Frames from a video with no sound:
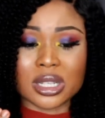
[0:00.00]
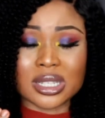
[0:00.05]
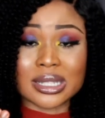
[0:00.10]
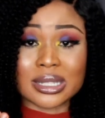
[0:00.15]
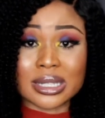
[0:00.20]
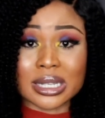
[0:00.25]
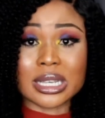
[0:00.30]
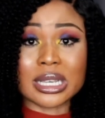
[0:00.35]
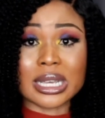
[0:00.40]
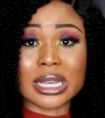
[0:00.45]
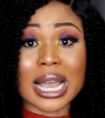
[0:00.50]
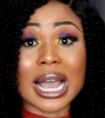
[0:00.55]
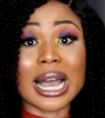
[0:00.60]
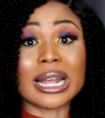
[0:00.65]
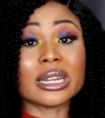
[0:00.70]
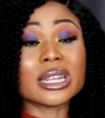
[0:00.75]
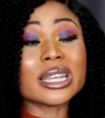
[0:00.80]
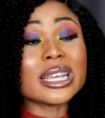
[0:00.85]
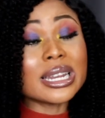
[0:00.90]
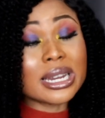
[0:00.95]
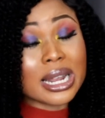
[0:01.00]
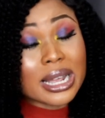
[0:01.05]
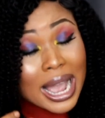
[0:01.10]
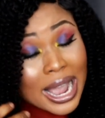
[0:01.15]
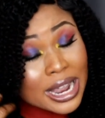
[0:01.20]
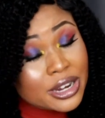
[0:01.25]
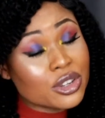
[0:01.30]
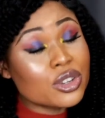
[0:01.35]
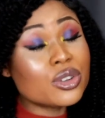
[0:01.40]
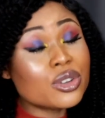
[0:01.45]
Z.
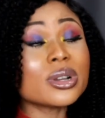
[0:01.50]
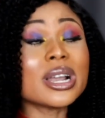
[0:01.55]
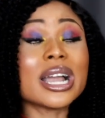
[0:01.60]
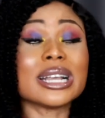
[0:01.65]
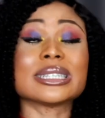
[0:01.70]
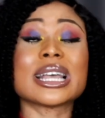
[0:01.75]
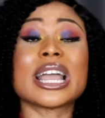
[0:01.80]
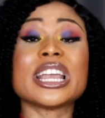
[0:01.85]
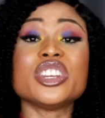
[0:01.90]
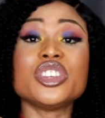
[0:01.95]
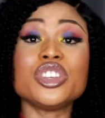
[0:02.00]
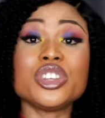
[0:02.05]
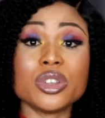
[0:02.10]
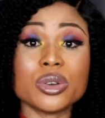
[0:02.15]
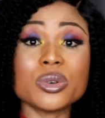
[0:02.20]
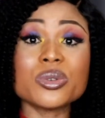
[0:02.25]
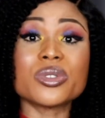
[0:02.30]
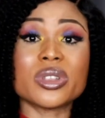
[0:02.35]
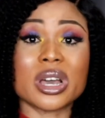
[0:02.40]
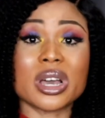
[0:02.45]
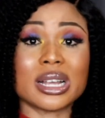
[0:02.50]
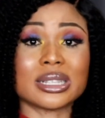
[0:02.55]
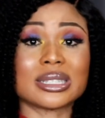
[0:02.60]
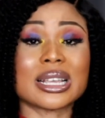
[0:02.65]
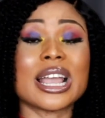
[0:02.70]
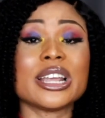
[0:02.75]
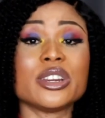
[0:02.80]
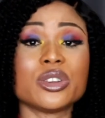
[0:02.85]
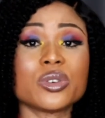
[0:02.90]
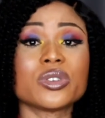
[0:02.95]
And you guys, I know
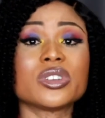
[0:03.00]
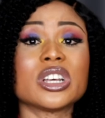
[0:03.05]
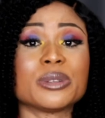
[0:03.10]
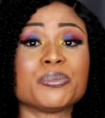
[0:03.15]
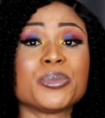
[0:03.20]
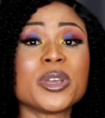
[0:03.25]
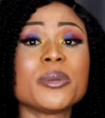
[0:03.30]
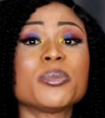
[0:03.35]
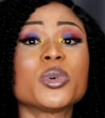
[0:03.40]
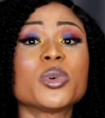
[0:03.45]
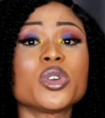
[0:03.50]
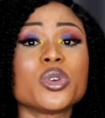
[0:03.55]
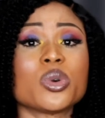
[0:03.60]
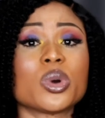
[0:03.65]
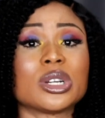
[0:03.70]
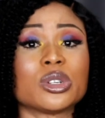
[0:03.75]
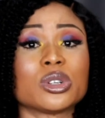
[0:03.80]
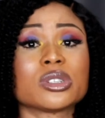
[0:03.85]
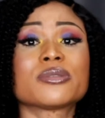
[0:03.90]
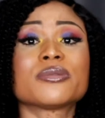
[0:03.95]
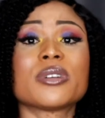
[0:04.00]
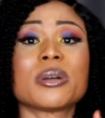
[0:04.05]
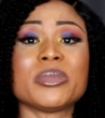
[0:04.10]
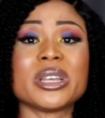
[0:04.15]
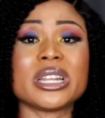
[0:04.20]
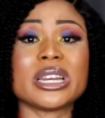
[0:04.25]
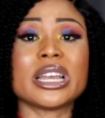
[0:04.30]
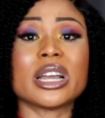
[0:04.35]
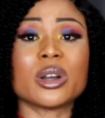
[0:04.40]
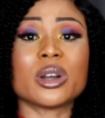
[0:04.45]
that people you are not
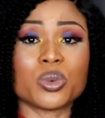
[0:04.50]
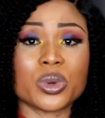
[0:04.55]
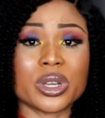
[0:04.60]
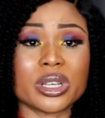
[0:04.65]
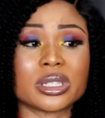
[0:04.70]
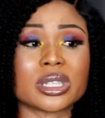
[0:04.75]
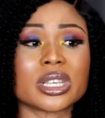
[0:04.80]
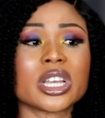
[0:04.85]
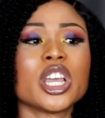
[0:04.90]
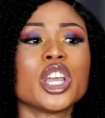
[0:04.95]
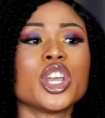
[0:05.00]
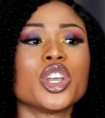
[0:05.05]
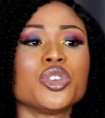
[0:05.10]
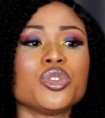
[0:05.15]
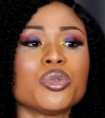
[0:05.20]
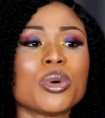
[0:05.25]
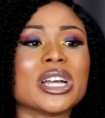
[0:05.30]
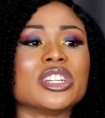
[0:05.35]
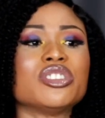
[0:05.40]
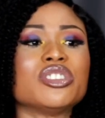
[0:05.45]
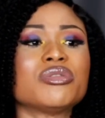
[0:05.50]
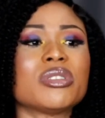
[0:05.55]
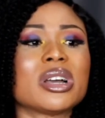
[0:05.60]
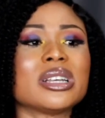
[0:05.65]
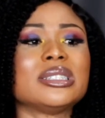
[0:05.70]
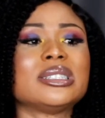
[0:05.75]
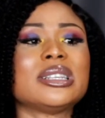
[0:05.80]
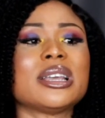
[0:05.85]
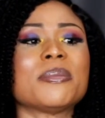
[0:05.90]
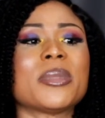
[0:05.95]
familiar with, you address
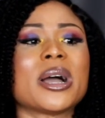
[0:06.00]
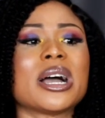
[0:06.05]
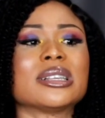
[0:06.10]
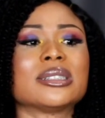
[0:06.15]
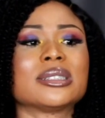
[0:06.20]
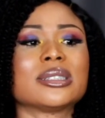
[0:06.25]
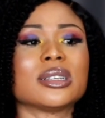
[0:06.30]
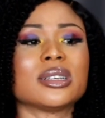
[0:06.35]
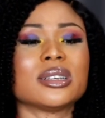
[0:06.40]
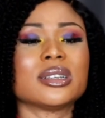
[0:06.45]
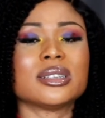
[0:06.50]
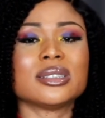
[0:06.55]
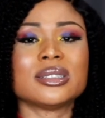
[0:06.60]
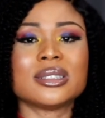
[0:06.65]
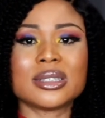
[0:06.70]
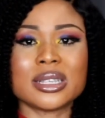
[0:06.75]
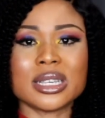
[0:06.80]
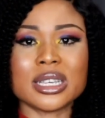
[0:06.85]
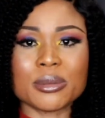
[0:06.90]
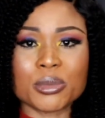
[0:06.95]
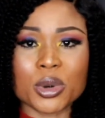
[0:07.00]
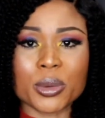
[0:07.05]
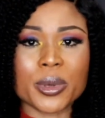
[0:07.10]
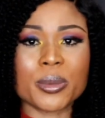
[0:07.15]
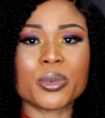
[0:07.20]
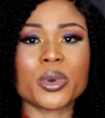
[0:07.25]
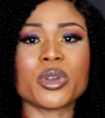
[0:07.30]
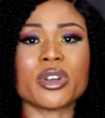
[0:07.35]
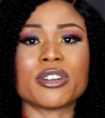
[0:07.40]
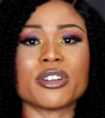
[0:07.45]
them as Z. But
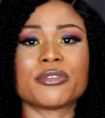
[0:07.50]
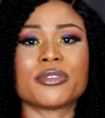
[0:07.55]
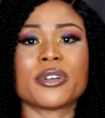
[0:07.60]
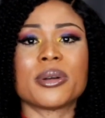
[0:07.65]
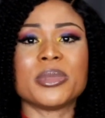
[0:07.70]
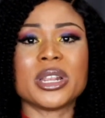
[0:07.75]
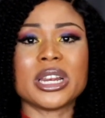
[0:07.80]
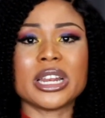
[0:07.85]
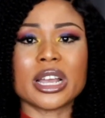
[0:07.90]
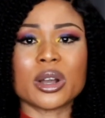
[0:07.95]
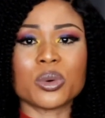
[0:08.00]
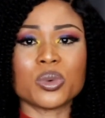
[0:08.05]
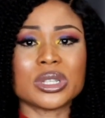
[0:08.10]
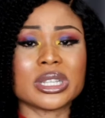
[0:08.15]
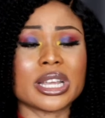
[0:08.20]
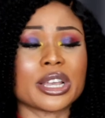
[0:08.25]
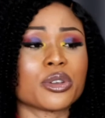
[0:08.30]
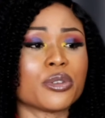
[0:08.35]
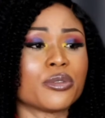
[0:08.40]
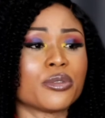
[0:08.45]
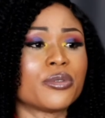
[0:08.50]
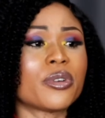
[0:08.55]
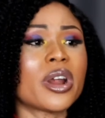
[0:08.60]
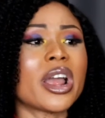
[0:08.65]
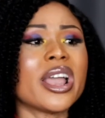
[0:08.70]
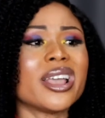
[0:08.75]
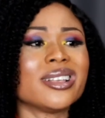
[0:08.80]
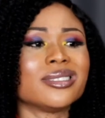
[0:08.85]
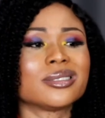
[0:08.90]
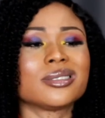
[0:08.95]
people you are familiar with, like your
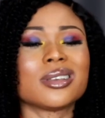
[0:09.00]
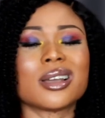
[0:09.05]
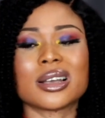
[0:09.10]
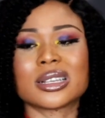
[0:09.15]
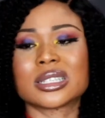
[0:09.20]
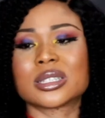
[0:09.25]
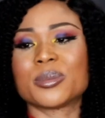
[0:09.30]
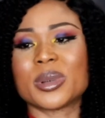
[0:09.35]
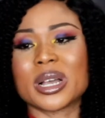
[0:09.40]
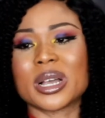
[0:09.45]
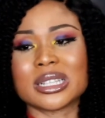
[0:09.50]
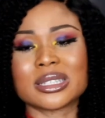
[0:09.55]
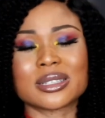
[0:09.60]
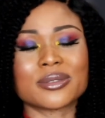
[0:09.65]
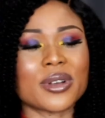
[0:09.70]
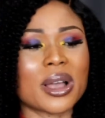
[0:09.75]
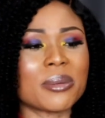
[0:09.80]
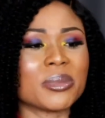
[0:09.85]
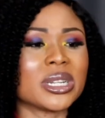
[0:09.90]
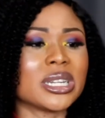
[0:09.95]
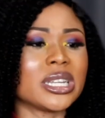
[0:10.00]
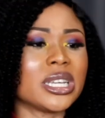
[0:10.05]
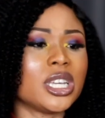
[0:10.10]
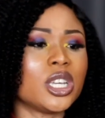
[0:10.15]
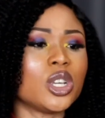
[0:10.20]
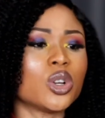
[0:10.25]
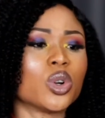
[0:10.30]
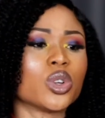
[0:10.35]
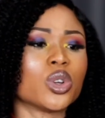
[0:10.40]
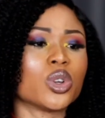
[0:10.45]
friends, your husband's family,
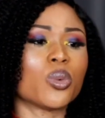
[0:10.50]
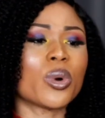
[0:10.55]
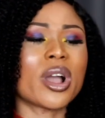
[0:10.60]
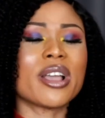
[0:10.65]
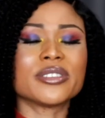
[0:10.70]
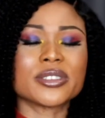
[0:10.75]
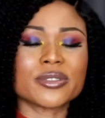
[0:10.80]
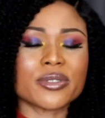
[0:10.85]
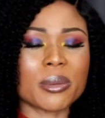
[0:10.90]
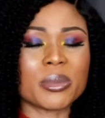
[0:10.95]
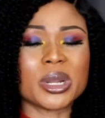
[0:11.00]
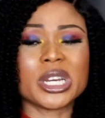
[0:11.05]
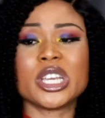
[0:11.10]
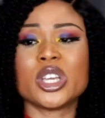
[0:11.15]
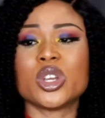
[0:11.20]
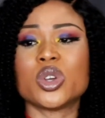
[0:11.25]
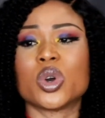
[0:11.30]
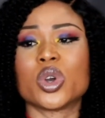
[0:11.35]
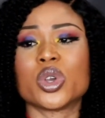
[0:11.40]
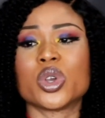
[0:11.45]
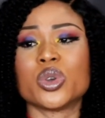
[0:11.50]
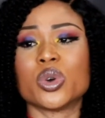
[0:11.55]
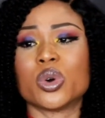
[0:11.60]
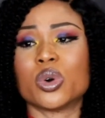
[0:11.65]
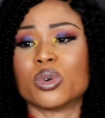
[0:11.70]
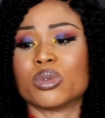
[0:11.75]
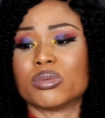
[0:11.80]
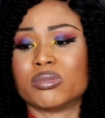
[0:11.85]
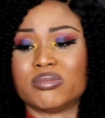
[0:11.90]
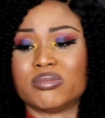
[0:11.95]
or your wife's family, or your